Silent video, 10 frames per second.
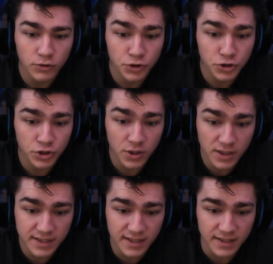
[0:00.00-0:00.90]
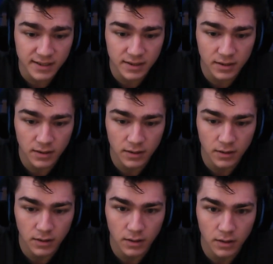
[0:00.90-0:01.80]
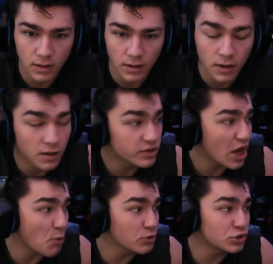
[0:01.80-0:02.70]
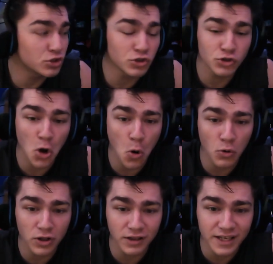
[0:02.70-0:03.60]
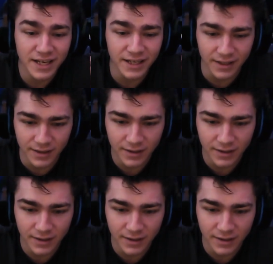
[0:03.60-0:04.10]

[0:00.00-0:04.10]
Jesus. That was so clean.